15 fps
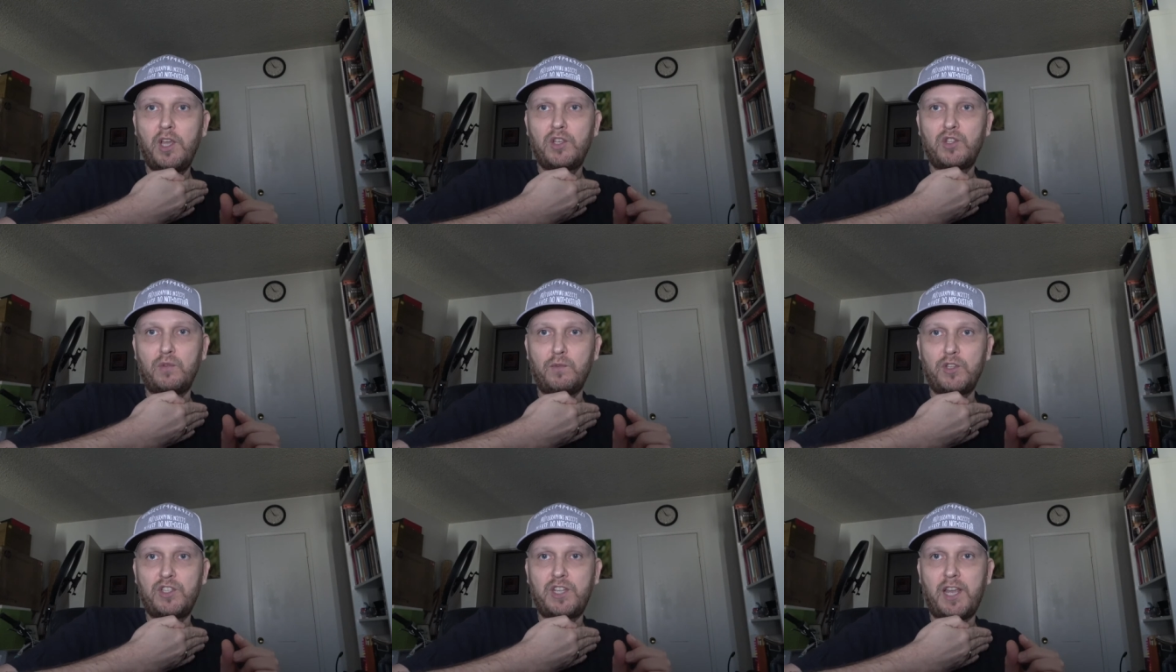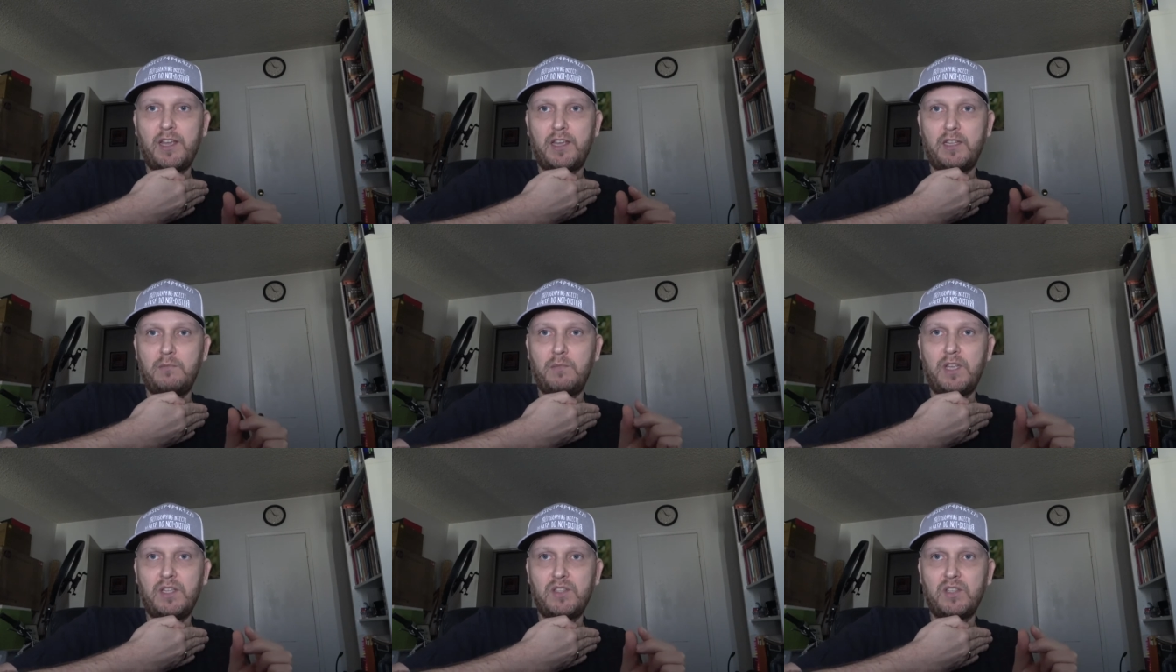So what
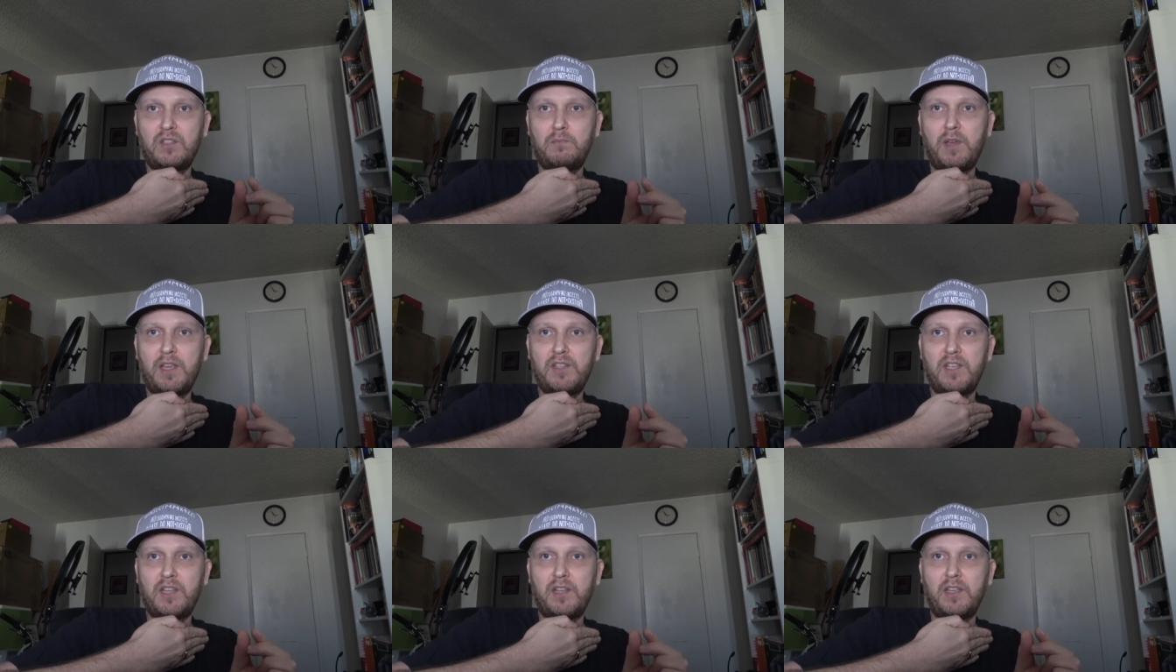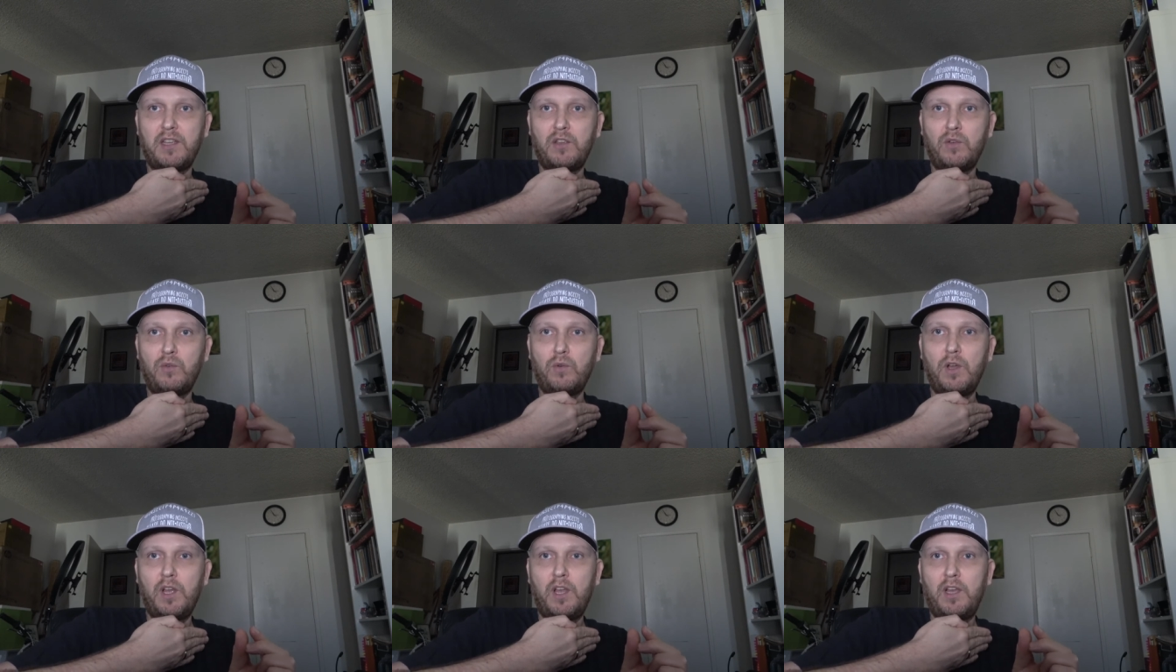stacking means is basically
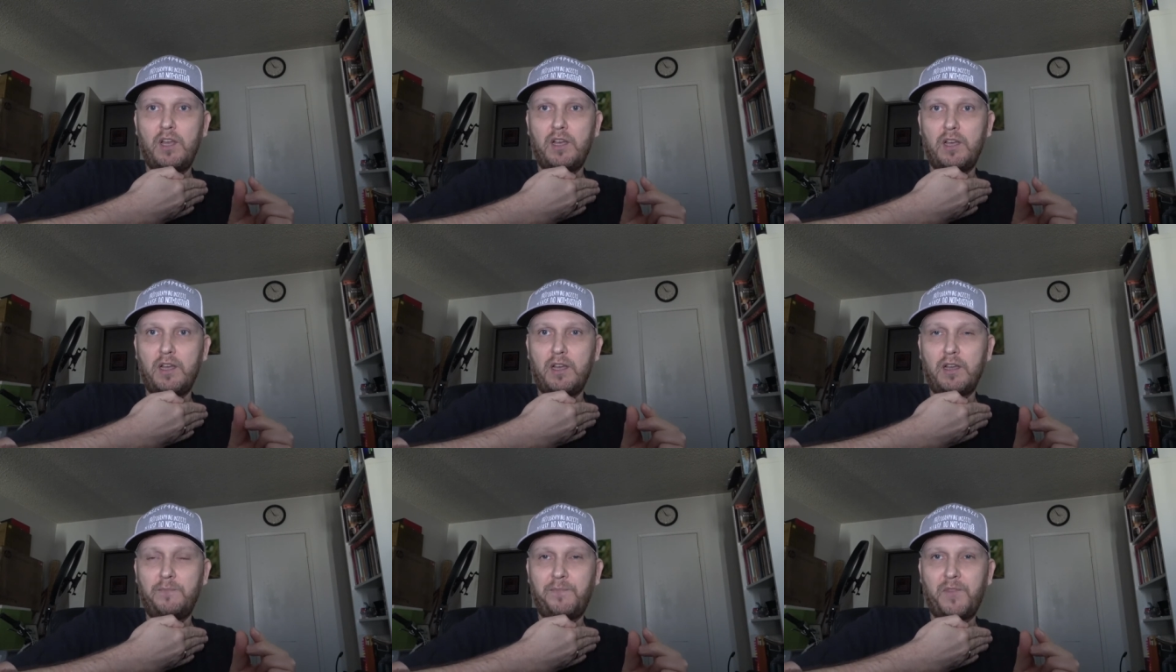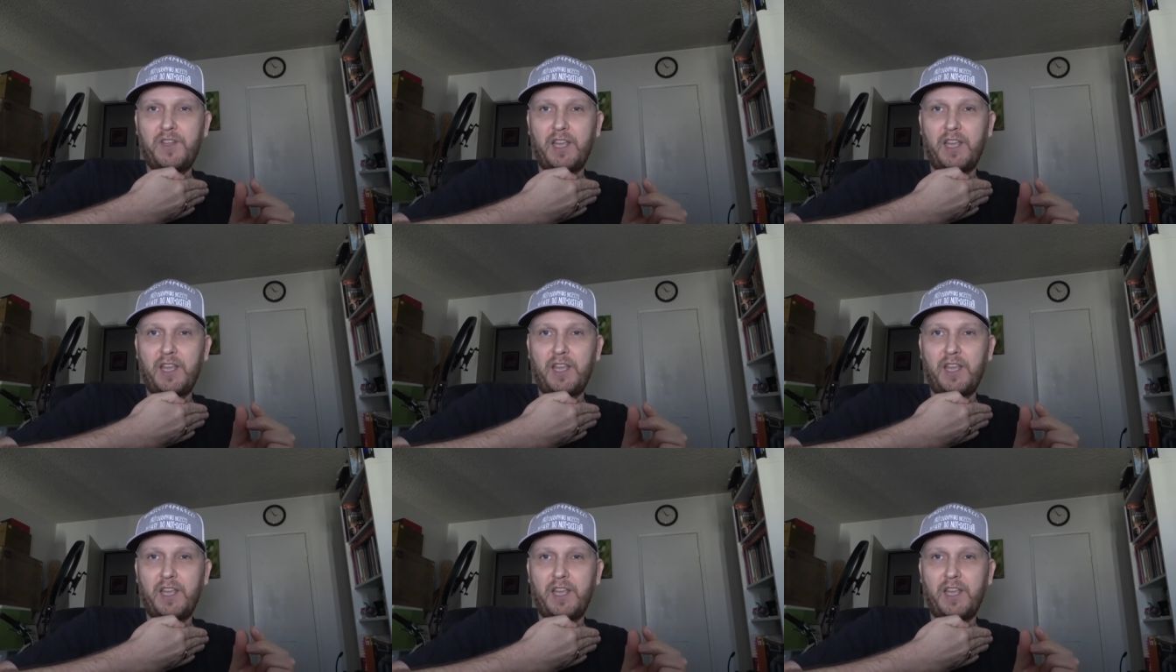you uh,